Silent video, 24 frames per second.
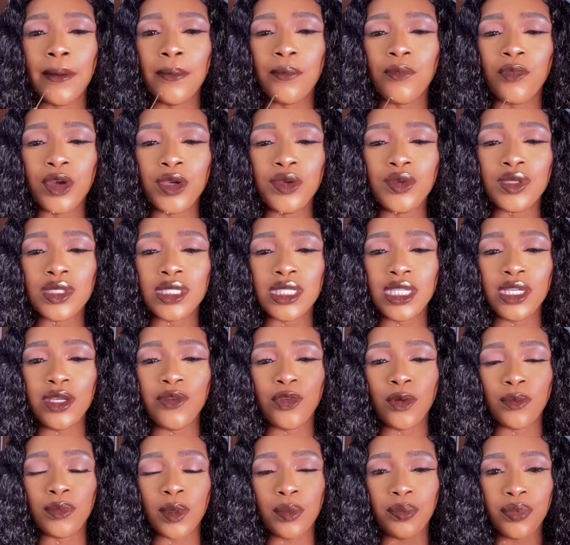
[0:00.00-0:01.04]
When you see
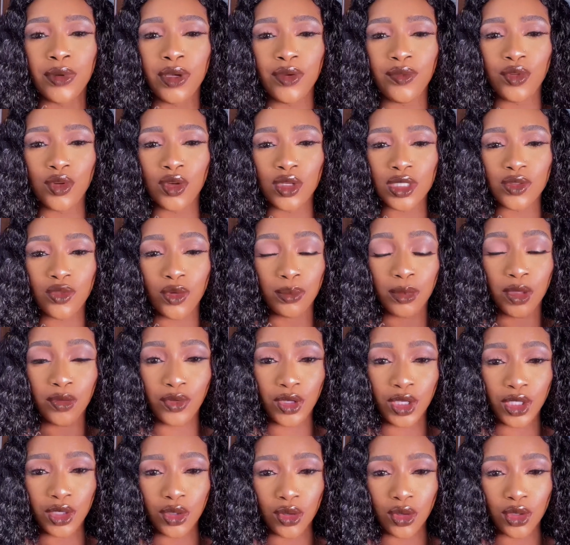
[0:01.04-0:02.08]
from the previous, from the
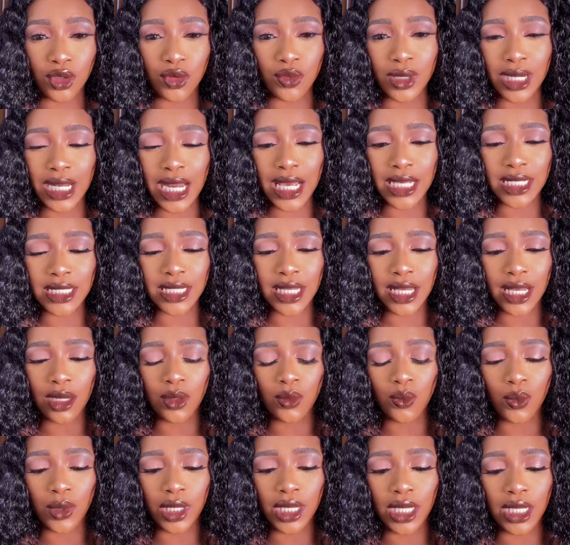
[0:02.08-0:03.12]
video, you realize that
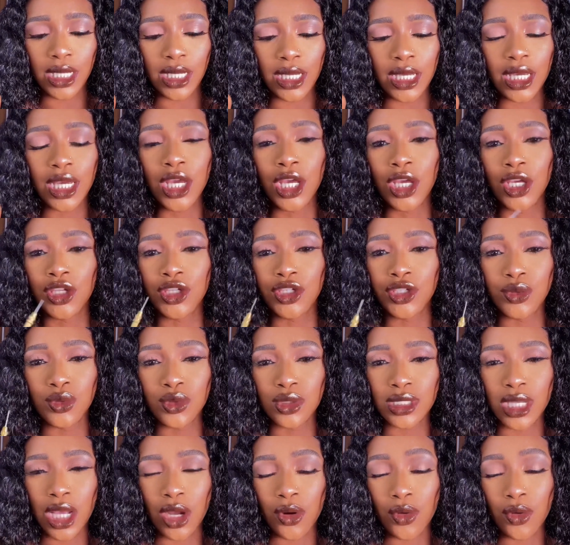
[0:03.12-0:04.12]
we use a